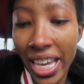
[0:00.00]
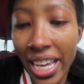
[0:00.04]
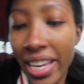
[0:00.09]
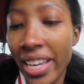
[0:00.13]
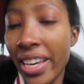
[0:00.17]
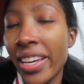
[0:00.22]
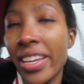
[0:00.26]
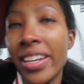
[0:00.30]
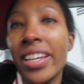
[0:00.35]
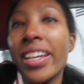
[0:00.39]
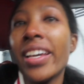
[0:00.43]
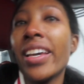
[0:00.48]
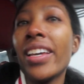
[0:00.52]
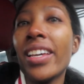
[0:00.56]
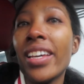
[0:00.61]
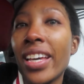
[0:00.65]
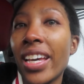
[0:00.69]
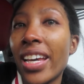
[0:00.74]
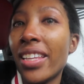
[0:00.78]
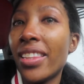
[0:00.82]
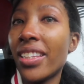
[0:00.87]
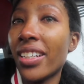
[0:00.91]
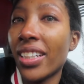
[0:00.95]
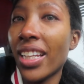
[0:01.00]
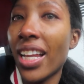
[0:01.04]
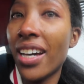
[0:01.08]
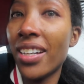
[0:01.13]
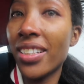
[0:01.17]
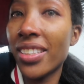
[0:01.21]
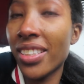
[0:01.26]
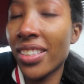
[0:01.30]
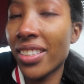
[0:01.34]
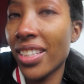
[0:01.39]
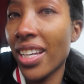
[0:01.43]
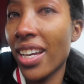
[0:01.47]
in the
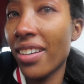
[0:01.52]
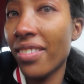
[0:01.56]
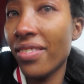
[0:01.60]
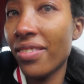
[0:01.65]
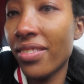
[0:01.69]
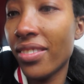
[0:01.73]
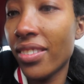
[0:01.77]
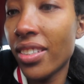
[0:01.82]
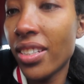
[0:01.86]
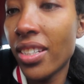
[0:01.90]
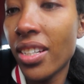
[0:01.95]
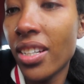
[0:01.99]
clouds and stuff.